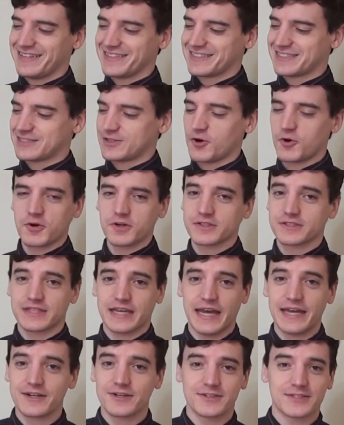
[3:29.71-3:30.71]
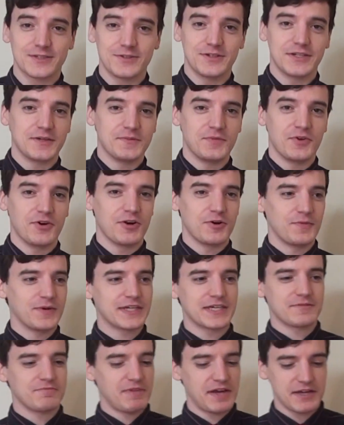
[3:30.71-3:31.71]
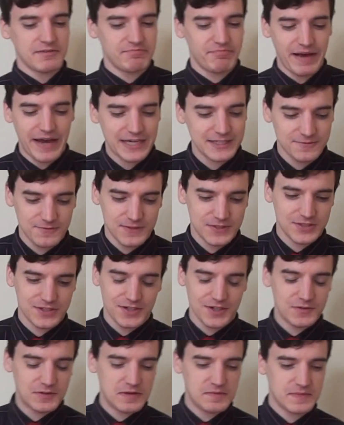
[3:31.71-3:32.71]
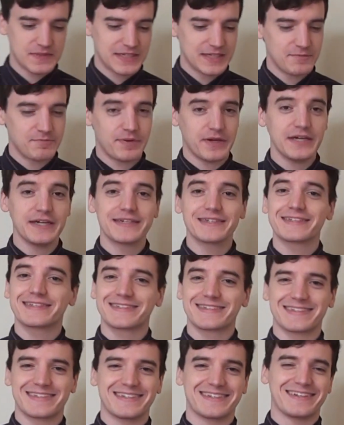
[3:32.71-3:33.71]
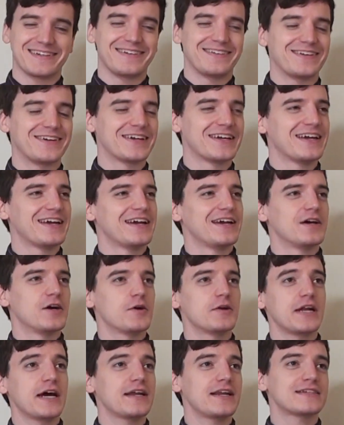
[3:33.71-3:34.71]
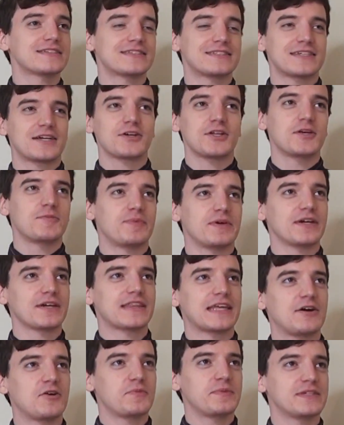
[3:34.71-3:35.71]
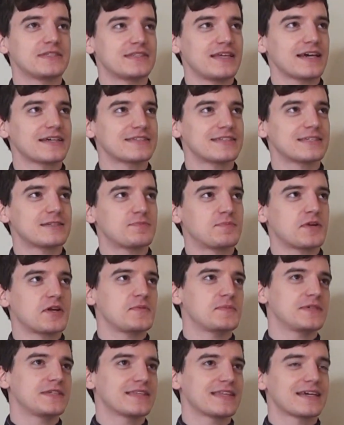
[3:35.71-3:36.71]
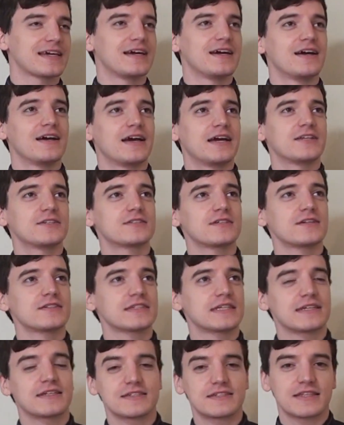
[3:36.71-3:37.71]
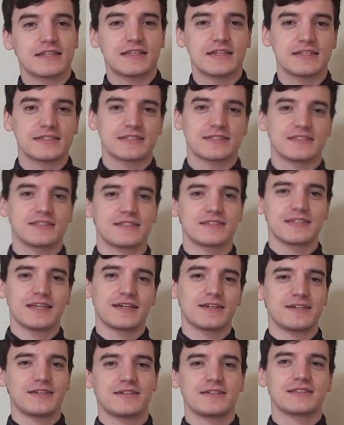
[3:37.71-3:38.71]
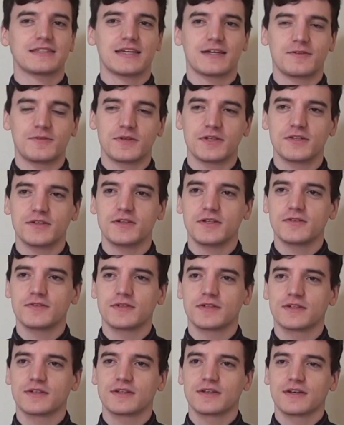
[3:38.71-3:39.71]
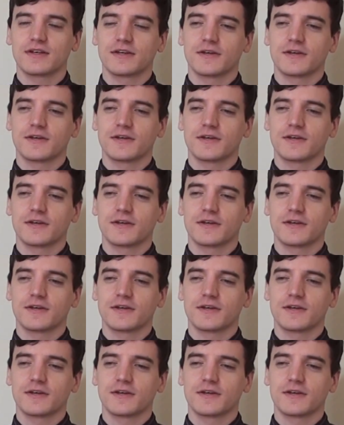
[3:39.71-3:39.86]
stores cater to anymore. We can make bass fishing equipment in pink, you know. Or not necessarily pink, that would be sexist, but I mean, like, when you start to get into this, it's like, what do you even...